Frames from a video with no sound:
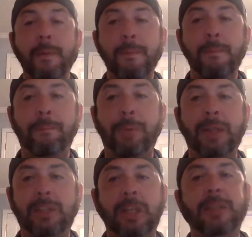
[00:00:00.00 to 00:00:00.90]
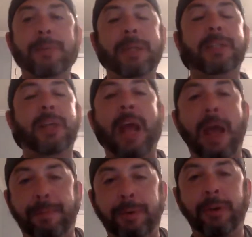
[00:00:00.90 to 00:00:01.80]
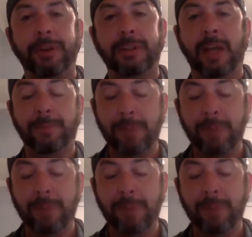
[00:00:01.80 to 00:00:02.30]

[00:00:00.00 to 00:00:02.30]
but it doesn't mean it's going to happen all the time.